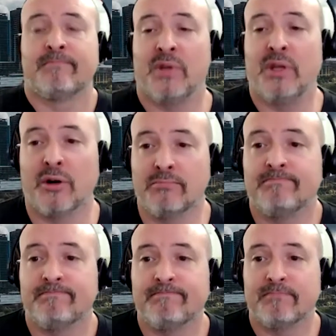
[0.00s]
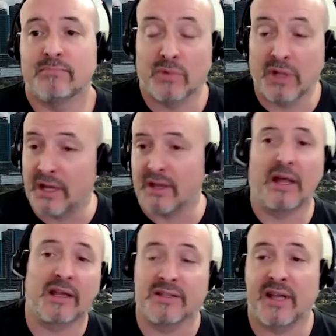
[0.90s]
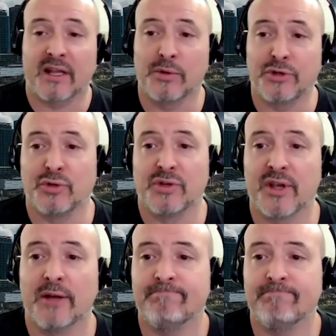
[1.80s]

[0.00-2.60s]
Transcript: you know, like like exactly what you just said."